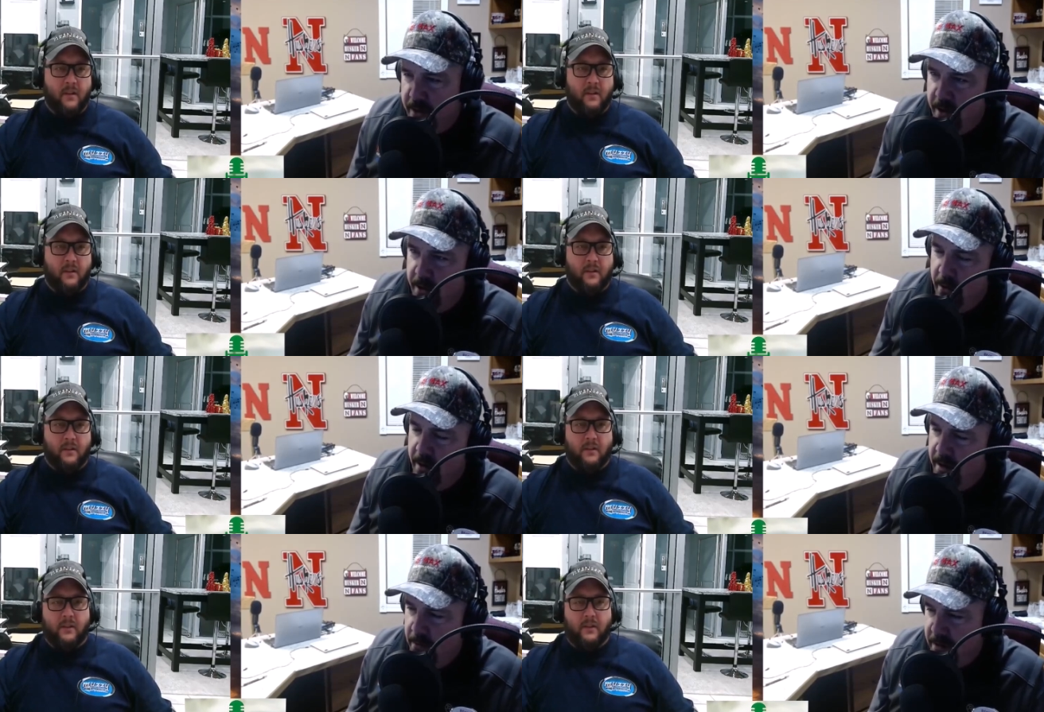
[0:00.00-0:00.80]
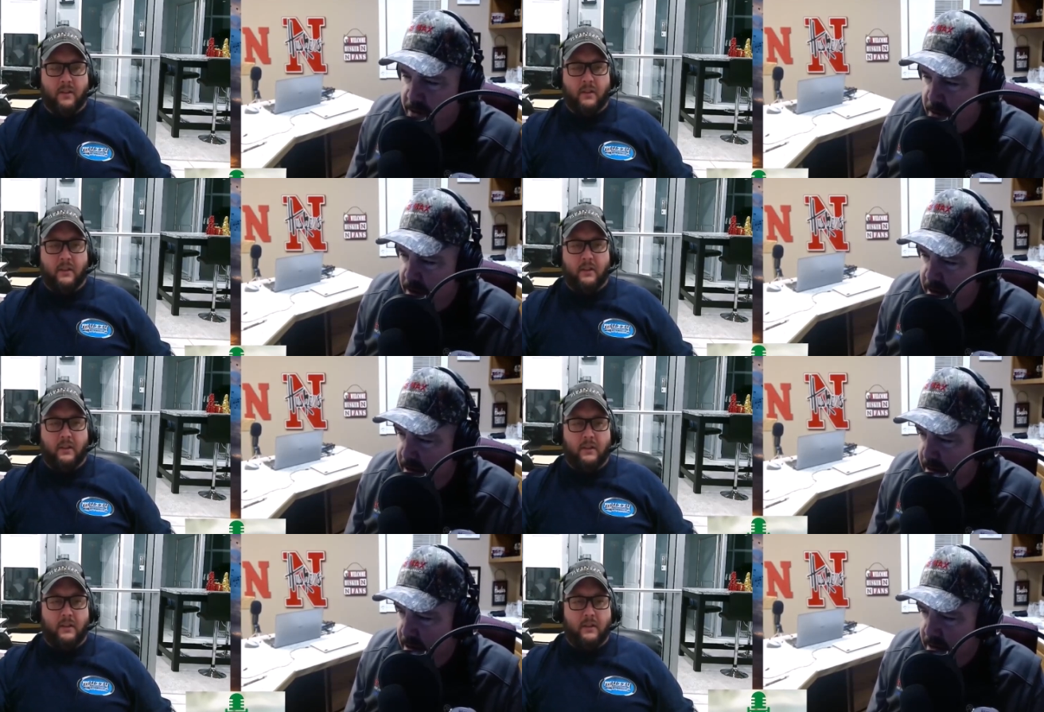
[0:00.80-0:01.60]
Speaker 1: you and what's going on in
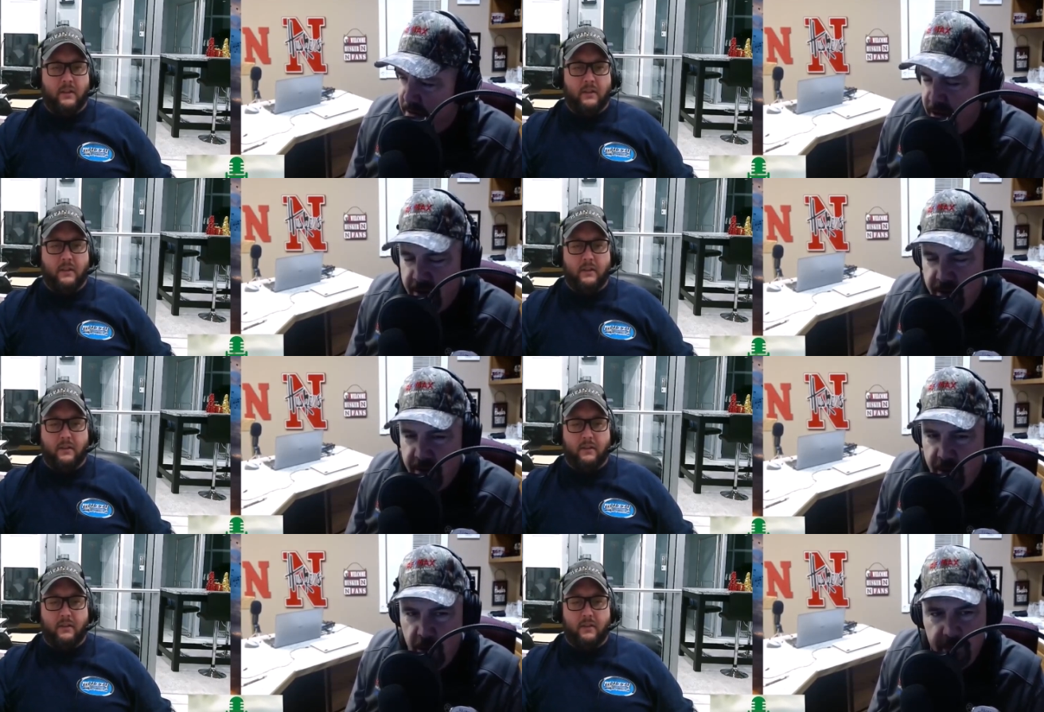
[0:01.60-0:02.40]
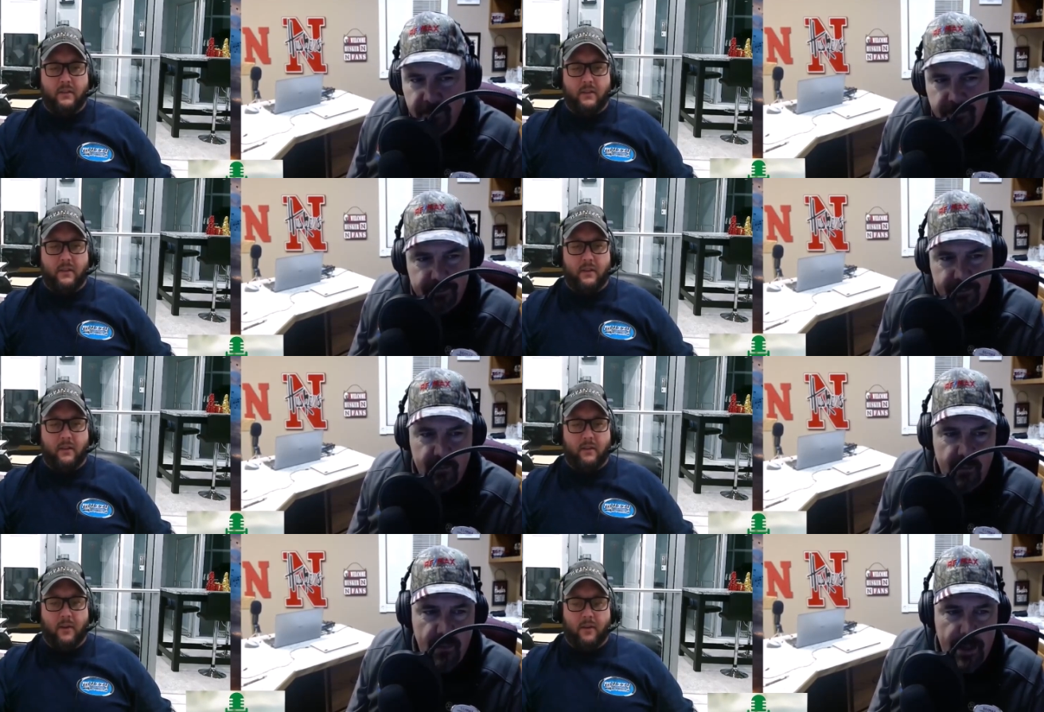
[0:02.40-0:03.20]
uh, Southern Illinois.
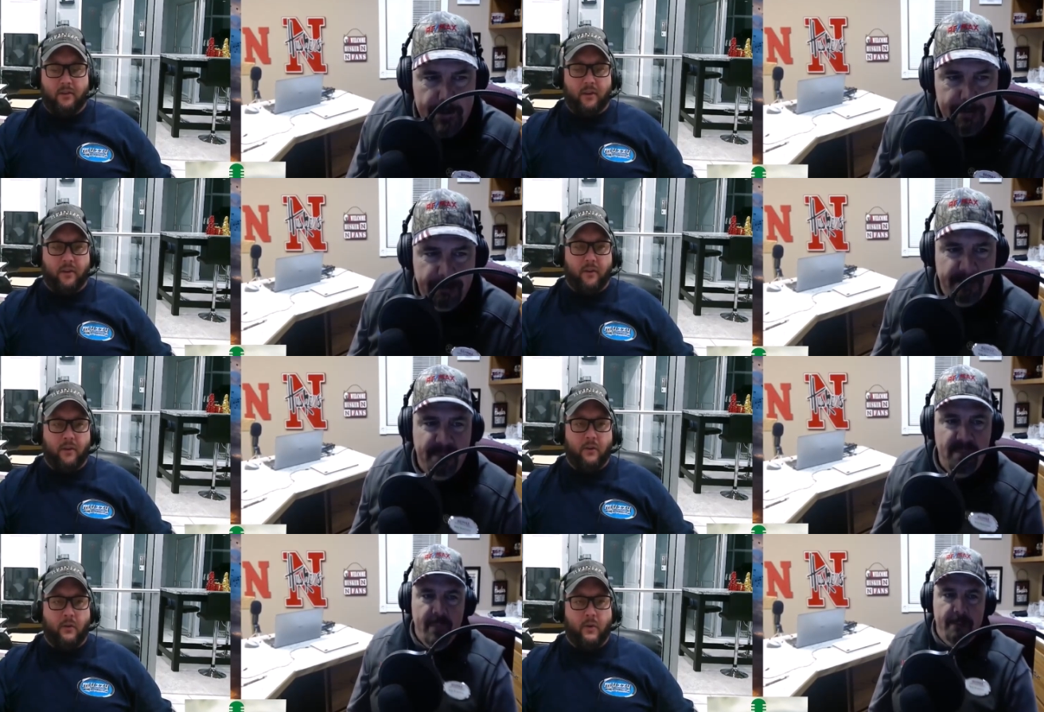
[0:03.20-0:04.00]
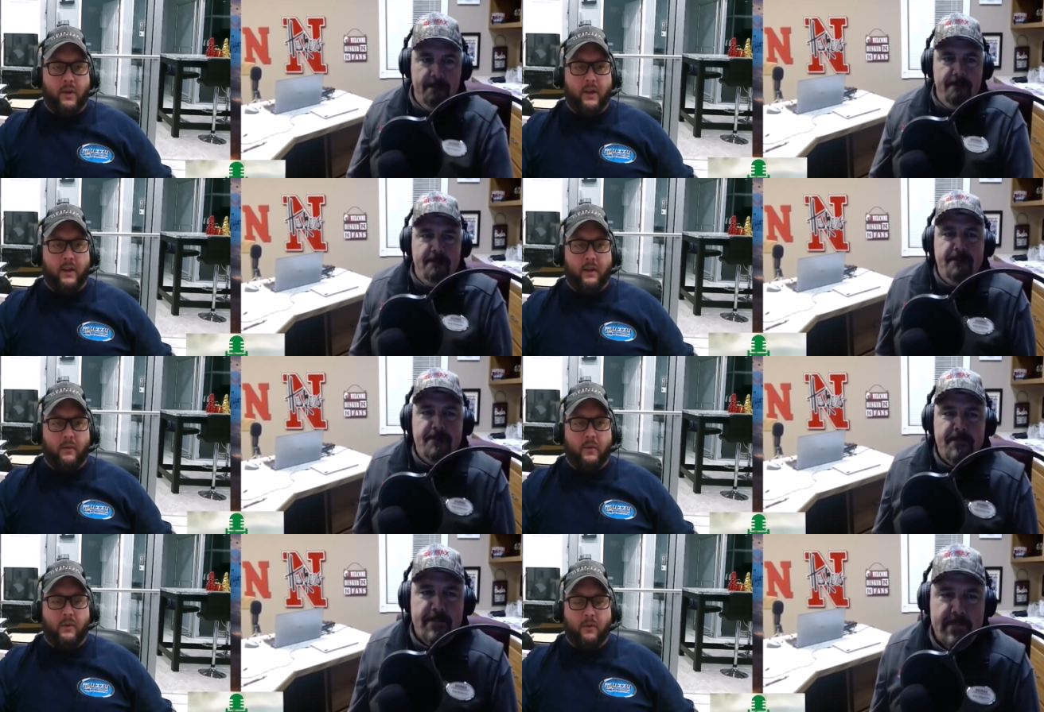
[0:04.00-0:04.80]
Speaker 2: Well, Southern Illinois, uh, we're
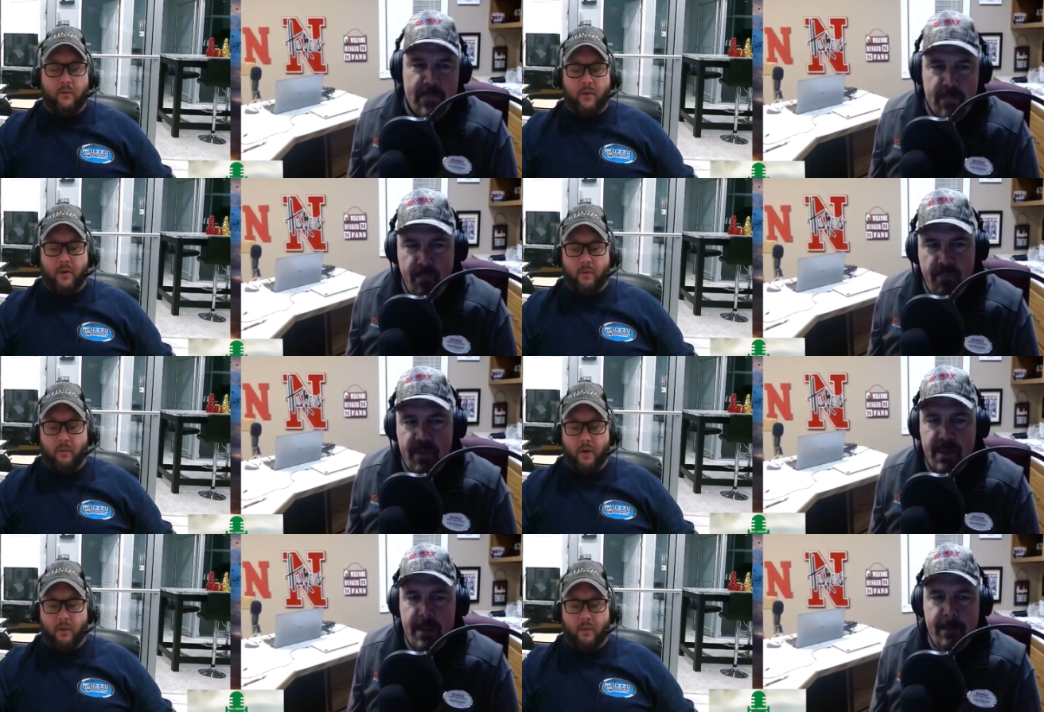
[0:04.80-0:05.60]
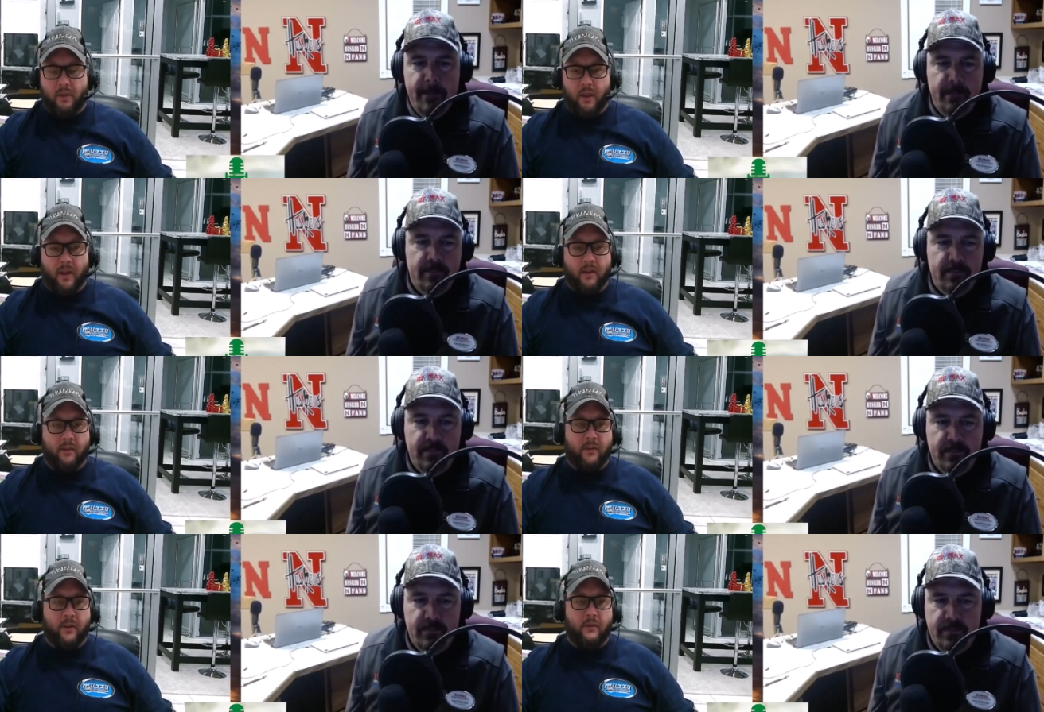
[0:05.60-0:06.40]
doing really well with land
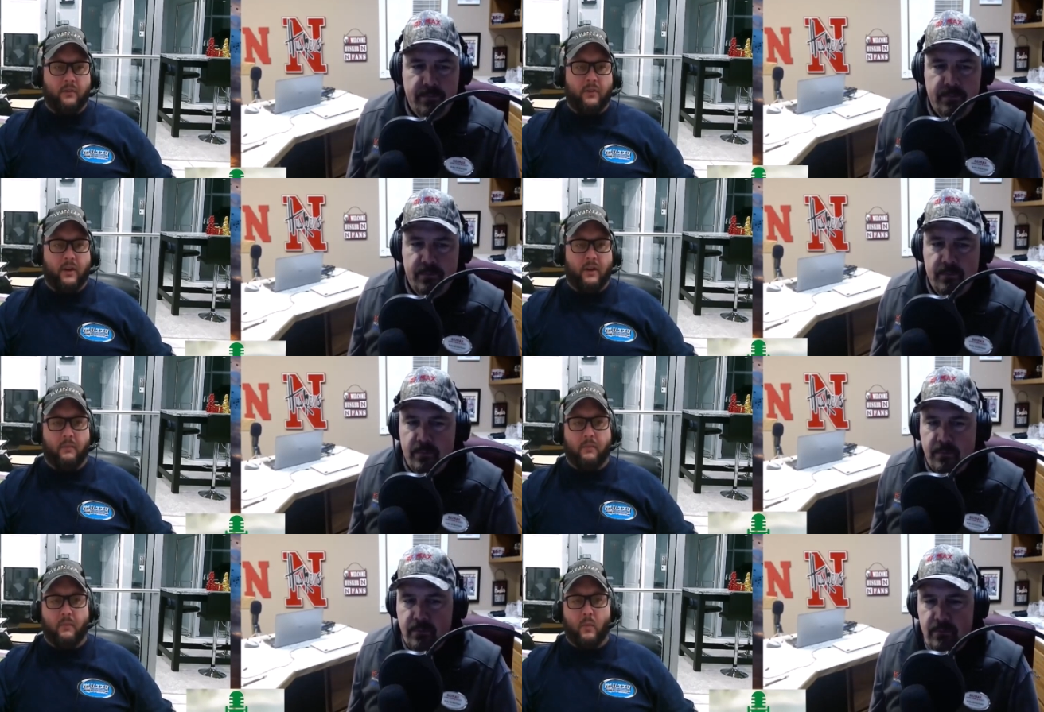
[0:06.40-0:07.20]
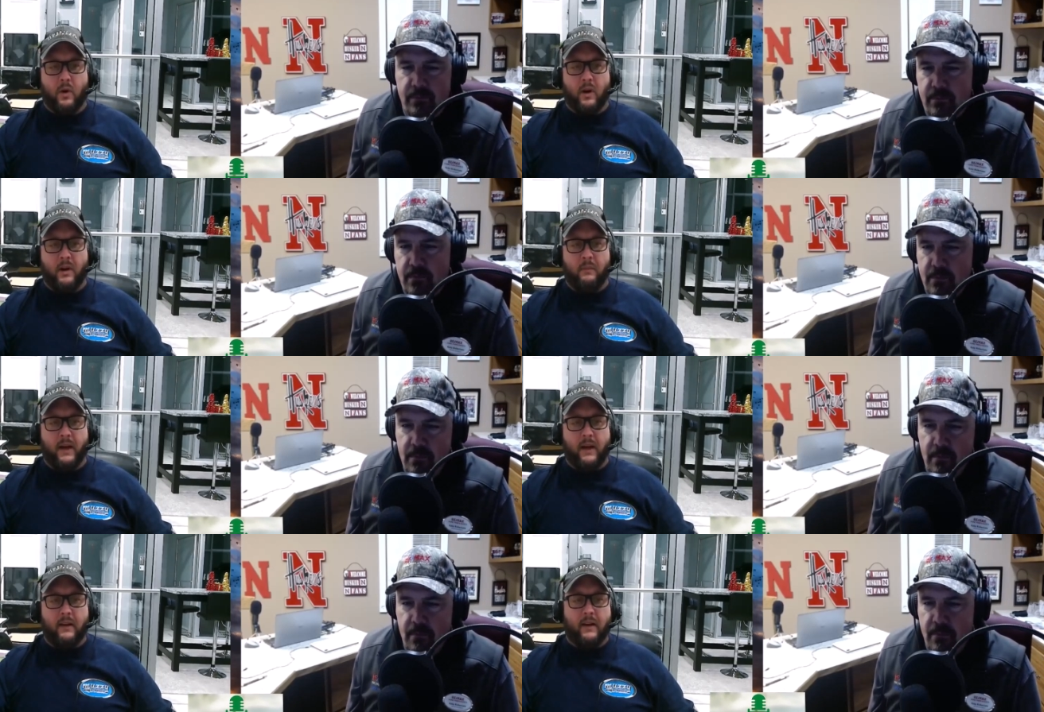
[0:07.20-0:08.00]
sales. Um, where I'm
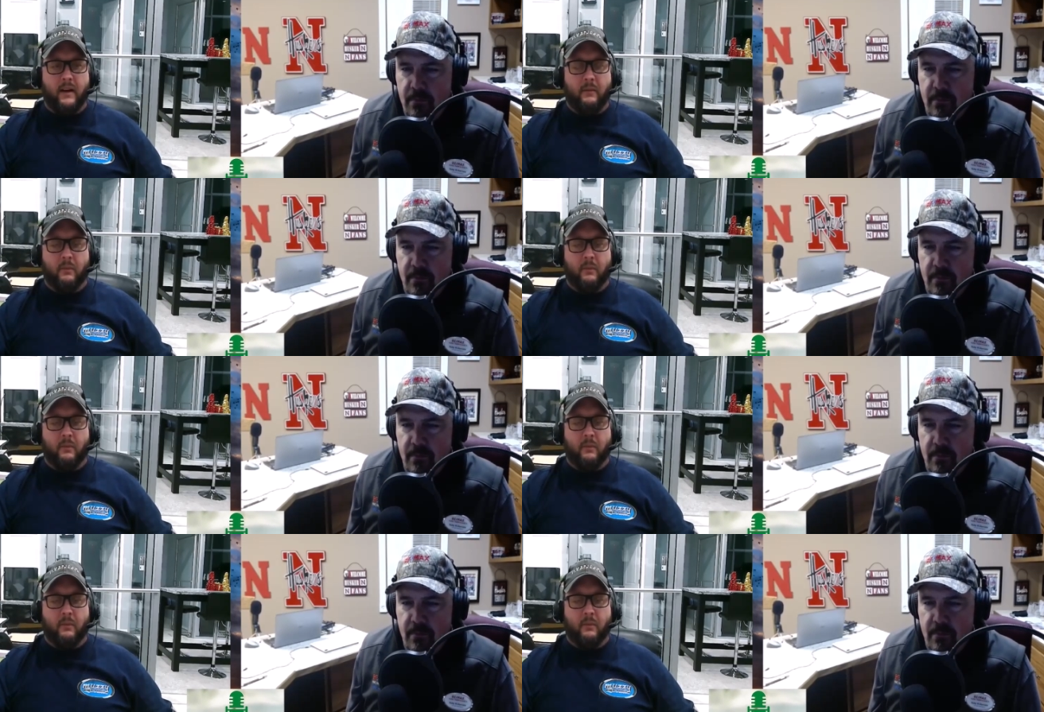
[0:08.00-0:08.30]
at, I am